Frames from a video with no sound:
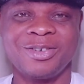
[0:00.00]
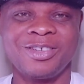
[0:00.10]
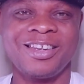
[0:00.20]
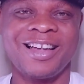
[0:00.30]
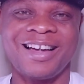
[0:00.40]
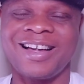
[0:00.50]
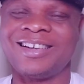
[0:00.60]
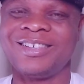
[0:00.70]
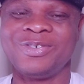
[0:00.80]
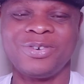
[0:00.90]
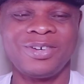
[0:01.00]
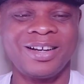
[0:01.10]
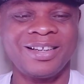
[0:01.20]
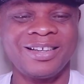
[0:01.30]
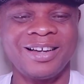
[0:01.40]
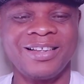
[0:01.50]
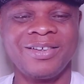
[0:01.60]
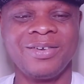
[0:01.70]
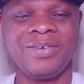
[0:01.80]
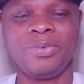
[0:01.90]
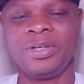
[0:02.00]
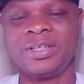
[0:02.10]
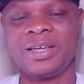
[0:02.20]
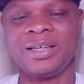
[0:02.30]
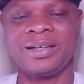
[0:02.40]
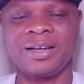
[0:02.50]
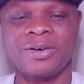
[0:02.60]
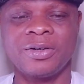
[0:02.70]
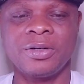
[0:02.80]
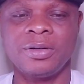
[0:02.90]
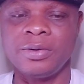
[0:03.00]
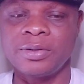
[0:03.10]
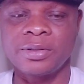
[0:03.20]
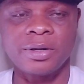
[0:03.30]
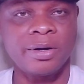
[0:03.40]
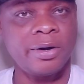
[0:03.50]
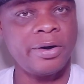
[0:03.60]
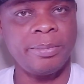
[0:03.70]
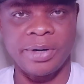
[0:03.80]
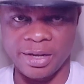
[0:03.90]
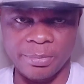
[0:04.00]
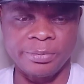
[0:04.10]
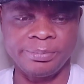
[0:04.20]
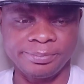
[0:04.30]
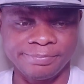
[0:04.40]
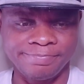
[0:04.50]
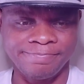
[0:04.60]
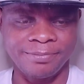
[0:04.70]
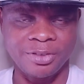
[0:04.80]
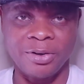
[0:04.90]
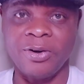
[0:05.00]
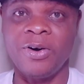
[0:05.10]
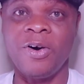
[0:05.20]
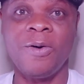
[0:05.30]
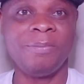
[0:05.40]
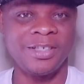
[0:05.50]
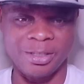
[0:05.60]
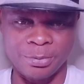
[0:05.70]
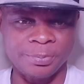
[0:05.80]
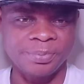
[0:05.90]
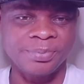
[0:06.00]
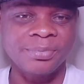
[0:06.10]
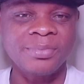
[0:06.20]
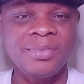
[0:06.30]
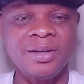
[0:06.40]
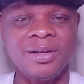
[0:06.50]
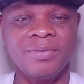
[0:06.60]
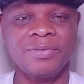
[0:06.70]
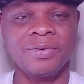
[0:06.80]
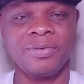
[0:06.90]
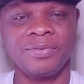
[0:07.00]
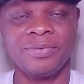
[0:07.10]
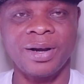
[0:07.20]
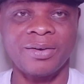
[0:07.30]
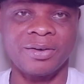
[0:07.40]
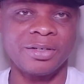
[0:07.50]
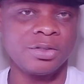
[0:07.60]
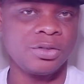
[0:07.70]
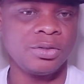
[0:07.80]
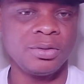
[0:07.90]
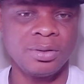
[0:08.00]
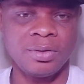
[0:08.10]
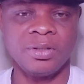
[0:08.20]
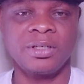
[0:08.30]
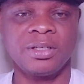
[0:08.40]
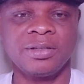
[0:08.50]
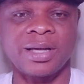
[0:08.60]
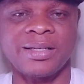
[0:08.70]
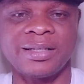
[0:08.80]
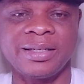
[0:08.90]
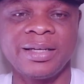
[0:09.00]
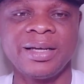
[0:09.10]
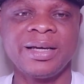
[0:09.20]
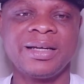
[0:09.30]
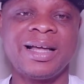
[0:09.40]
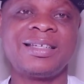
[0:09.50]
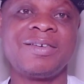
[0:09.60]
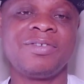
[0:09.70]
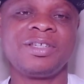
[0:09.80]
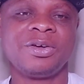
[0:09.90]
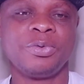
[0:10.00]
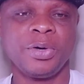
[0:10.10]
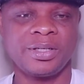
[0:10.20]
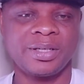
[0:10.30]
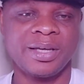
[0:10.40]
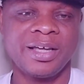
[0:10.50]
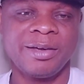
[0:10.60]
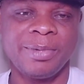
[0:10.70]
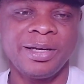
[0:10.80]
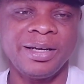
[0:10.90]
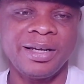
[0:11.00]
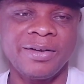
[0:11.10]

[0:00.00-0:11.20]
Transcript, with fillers: F C are cashing for right now that Whiskey record looks unbreakable hmm, or unbeatable. According to this list, you can see that seventeen weeks Made in